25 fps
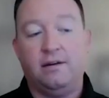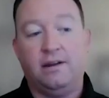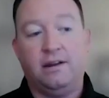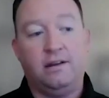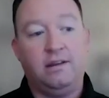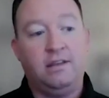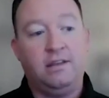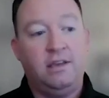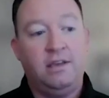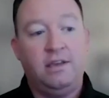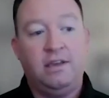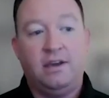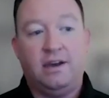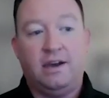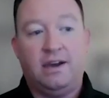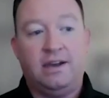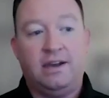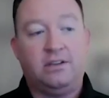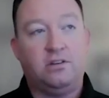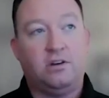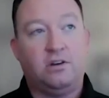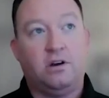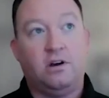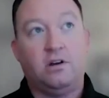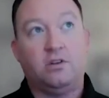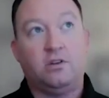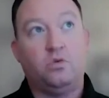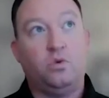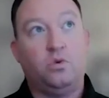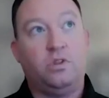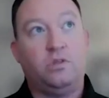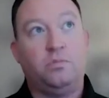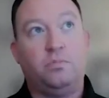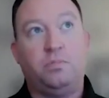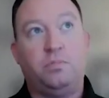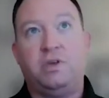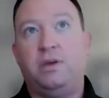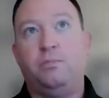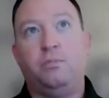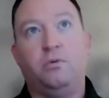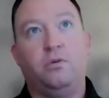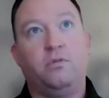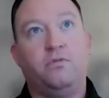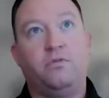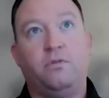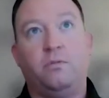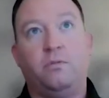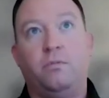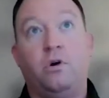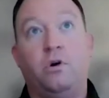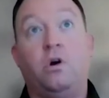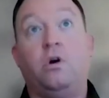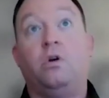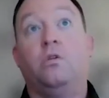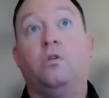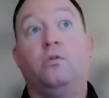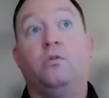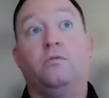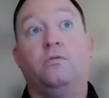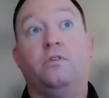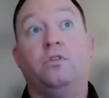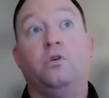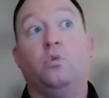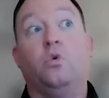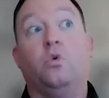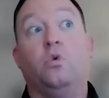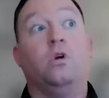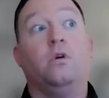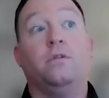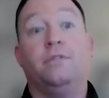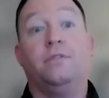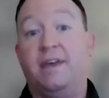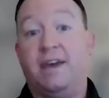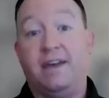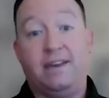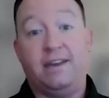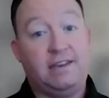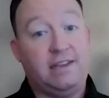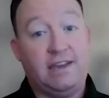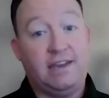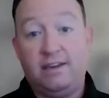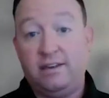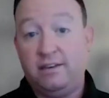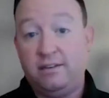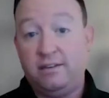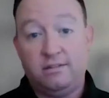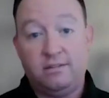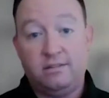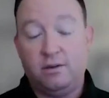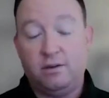And I talked with people from all over the world that day